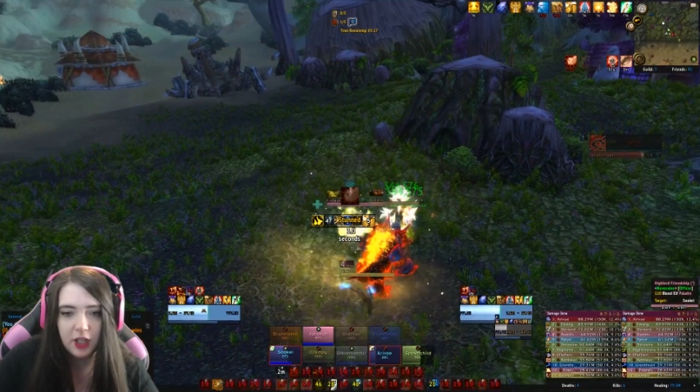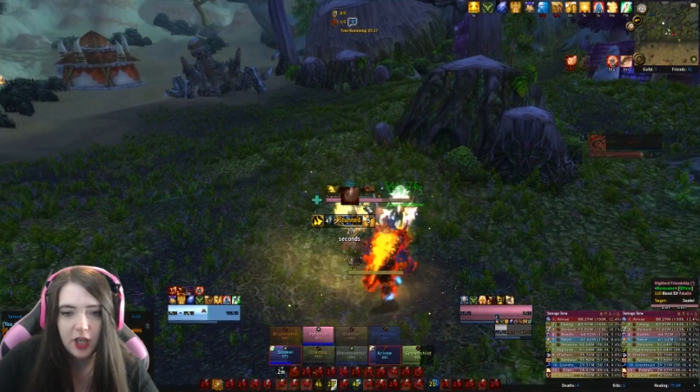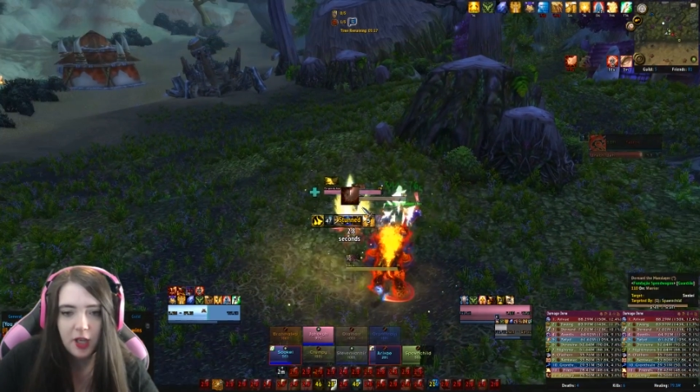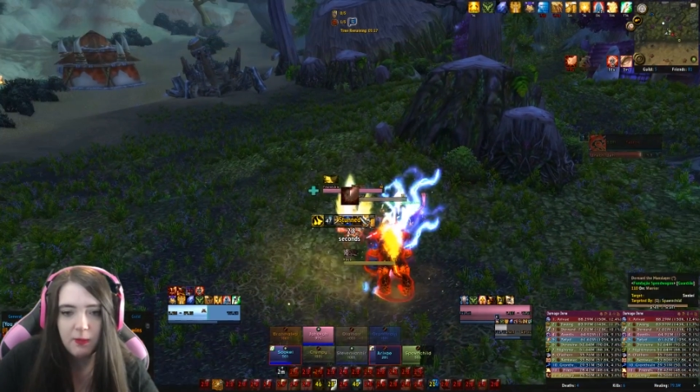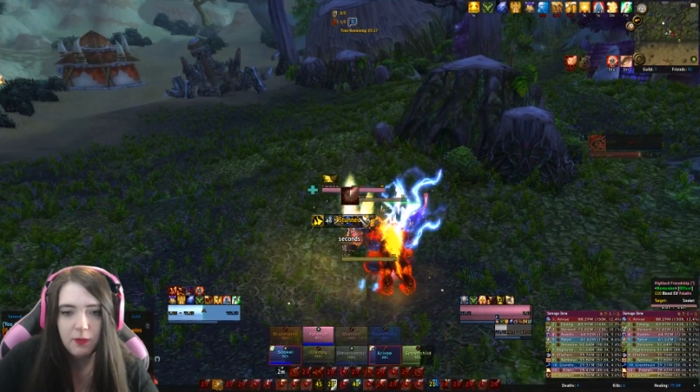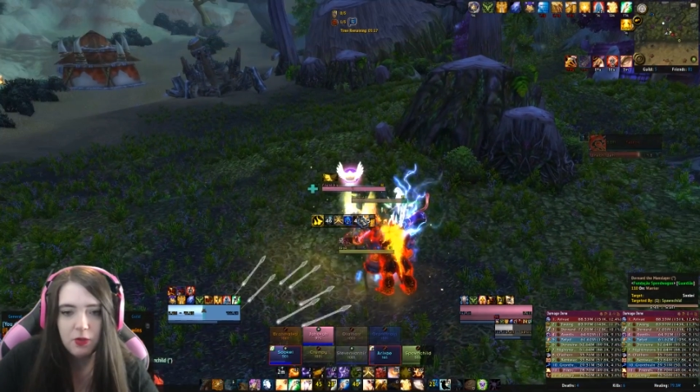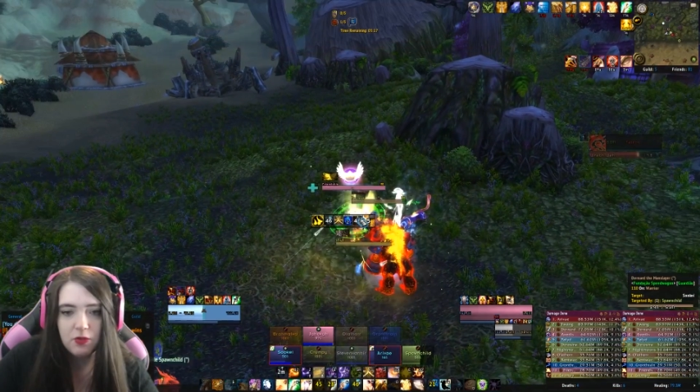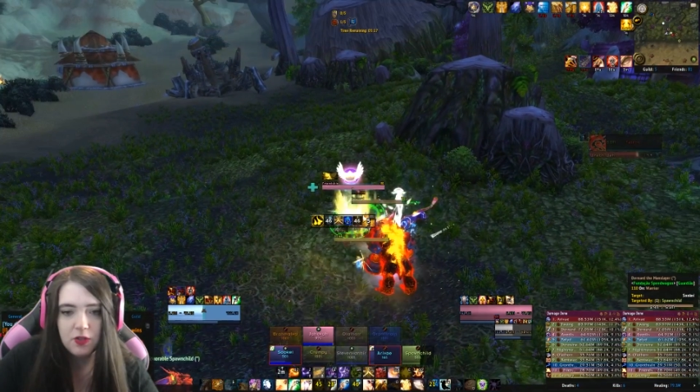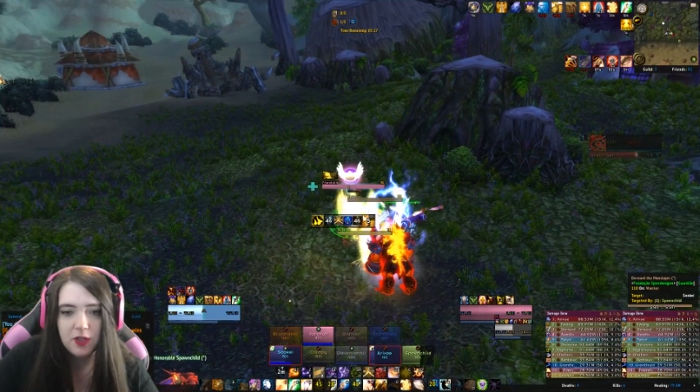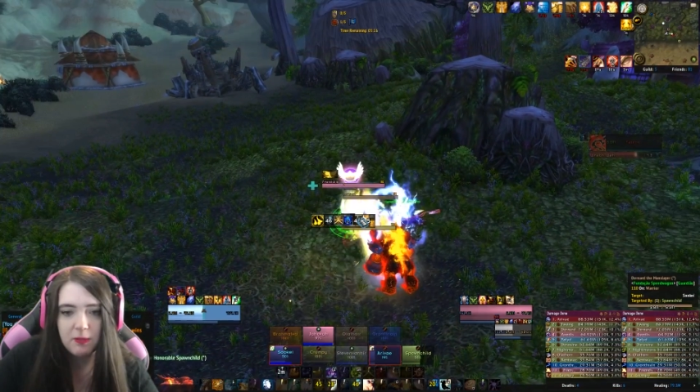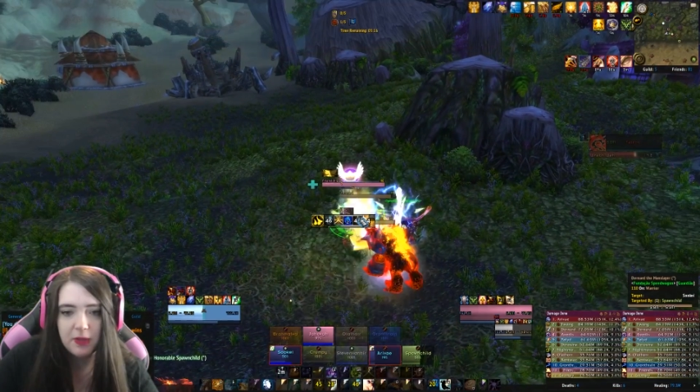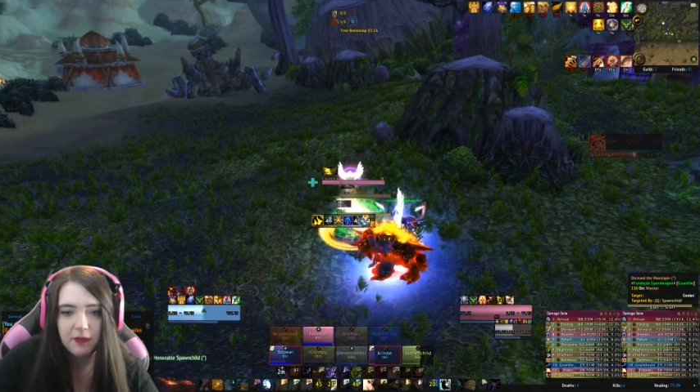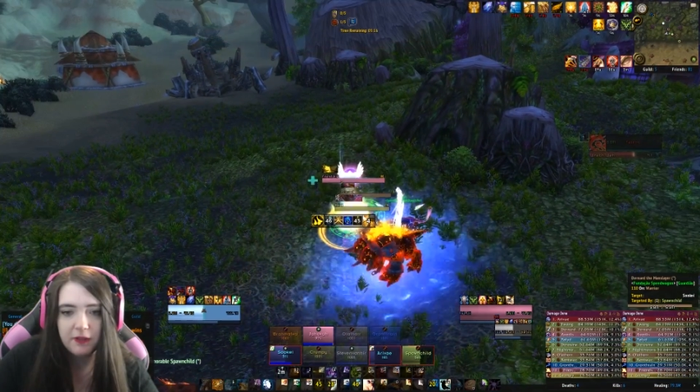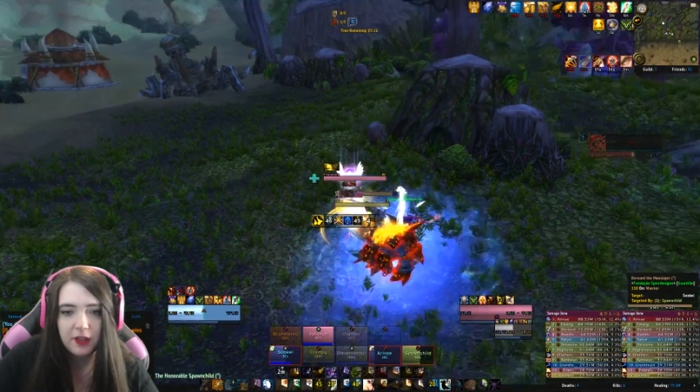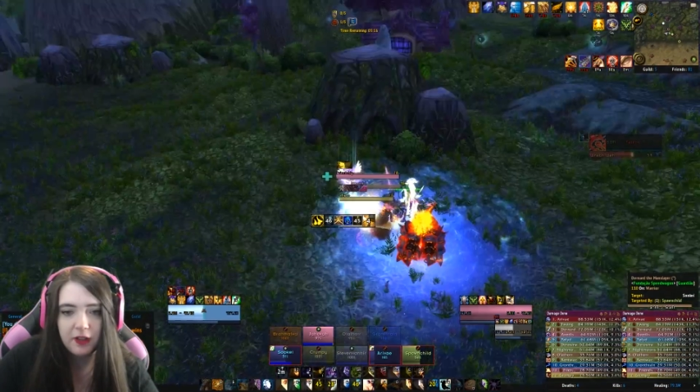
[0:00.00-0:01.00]
Like, I'm
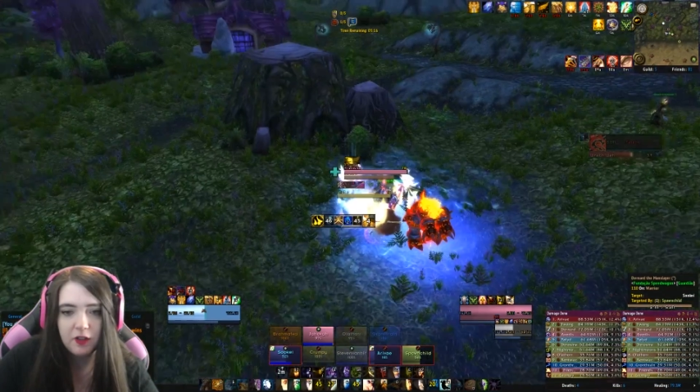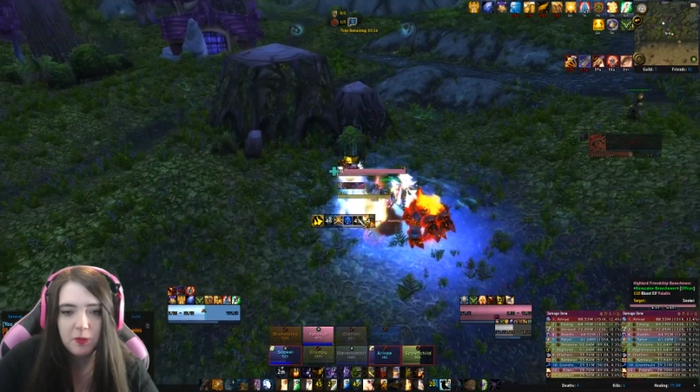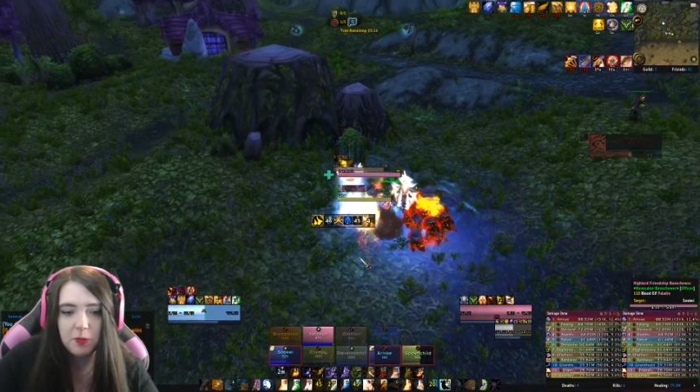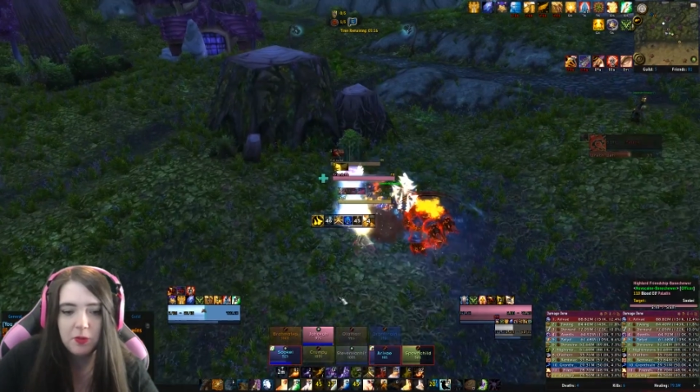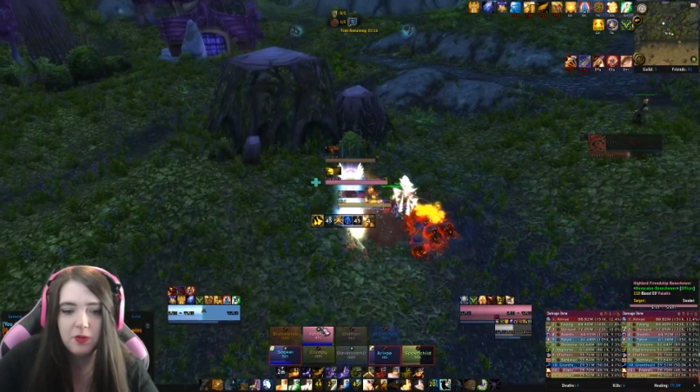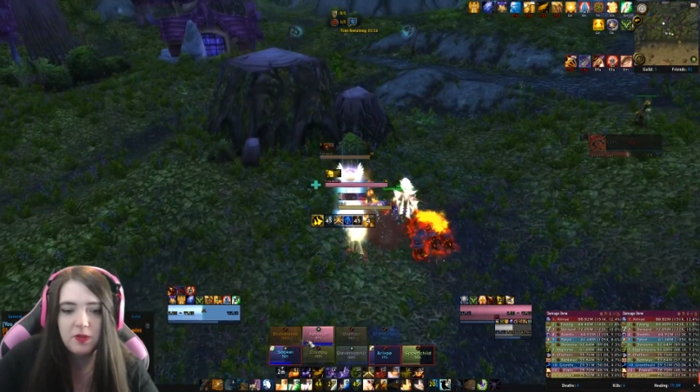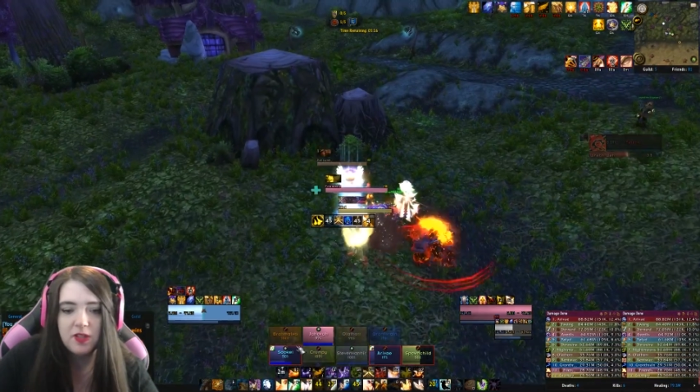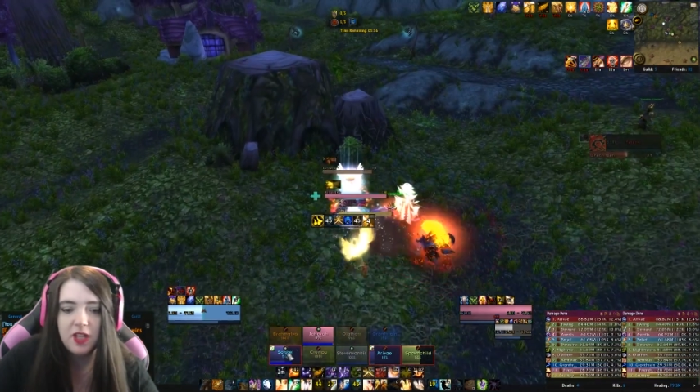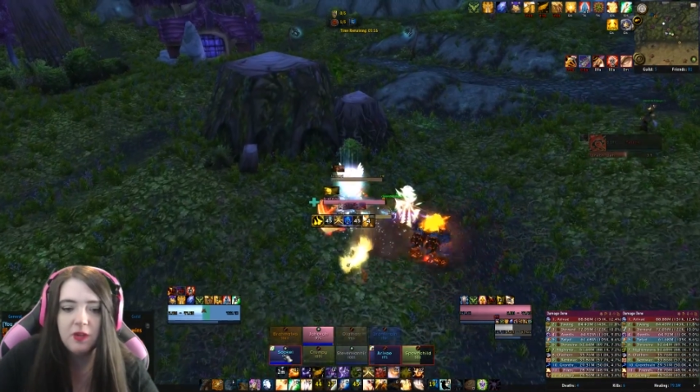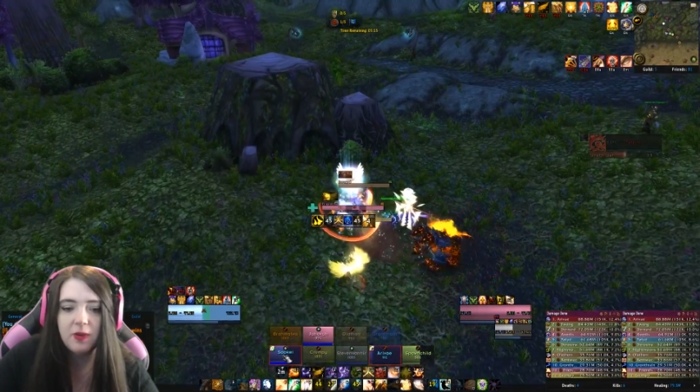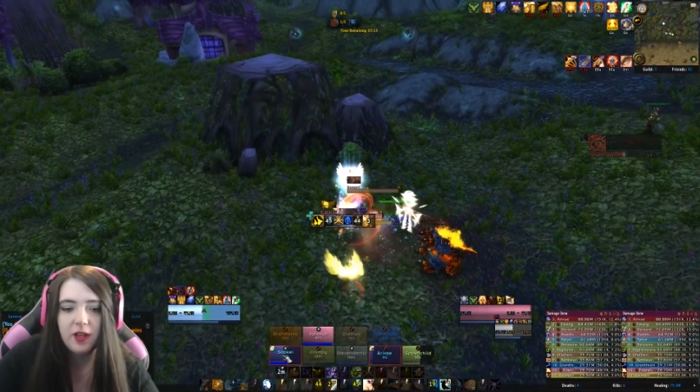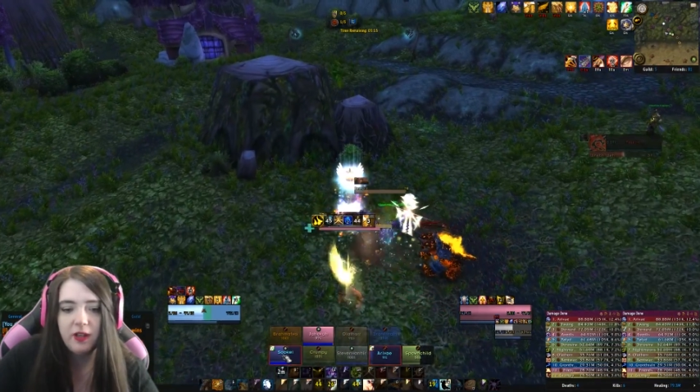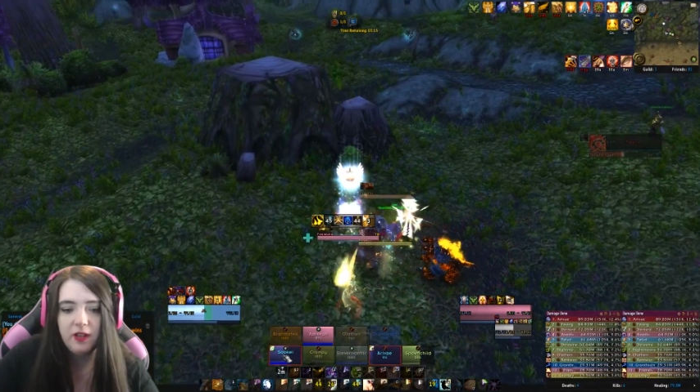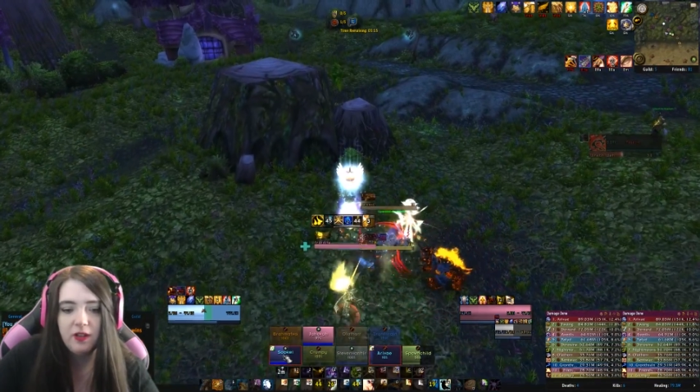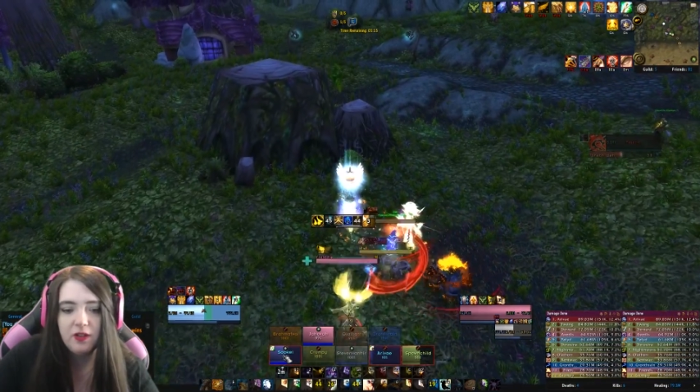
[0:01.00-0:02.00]
using my feathers. People are always like,
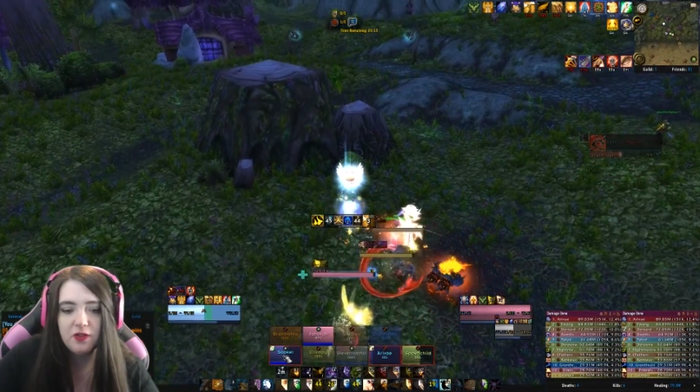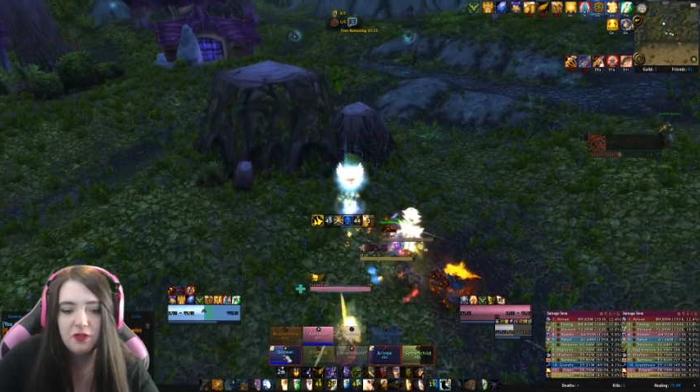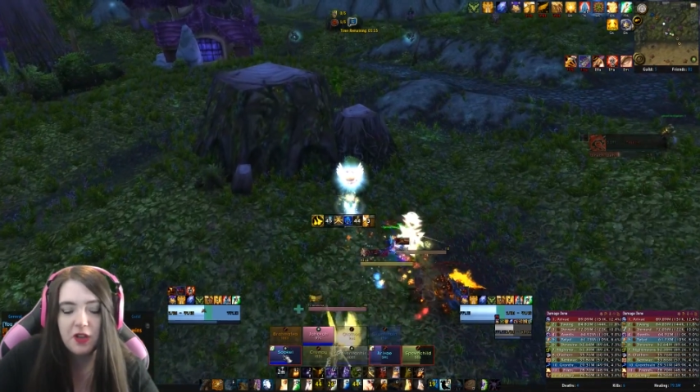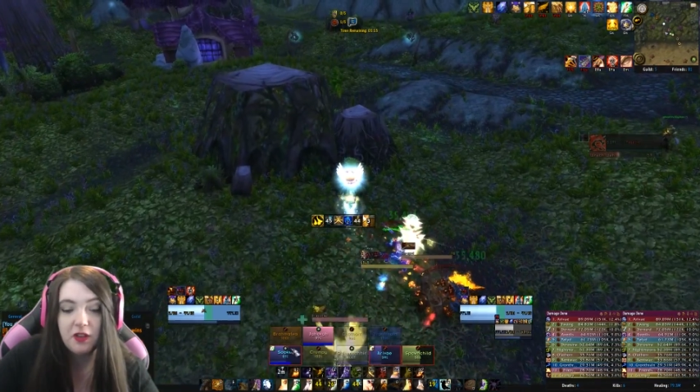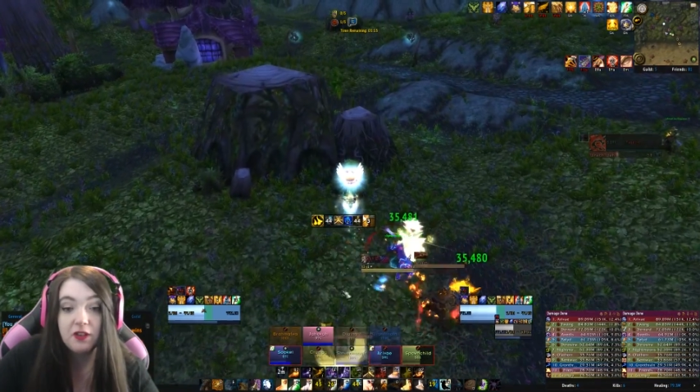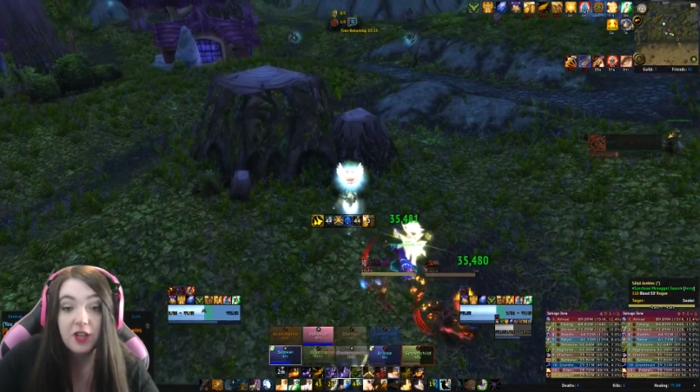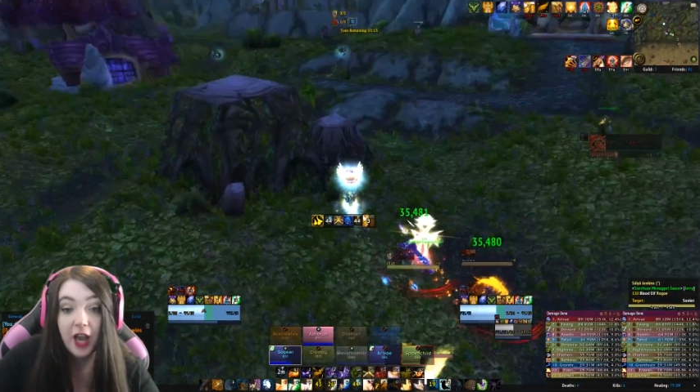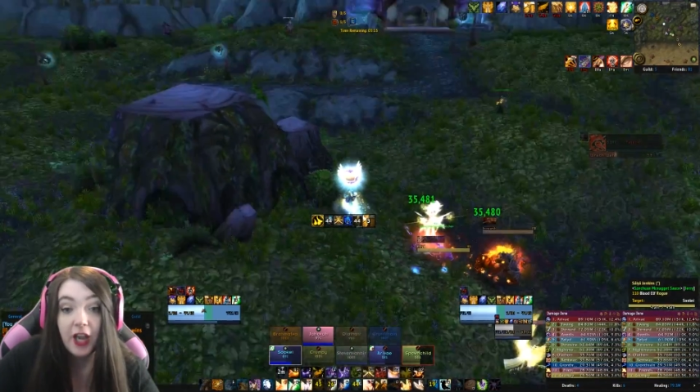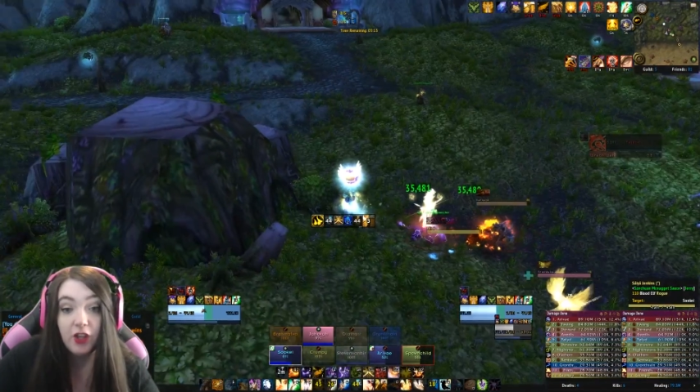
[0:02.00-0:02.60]
why don't you use feathers?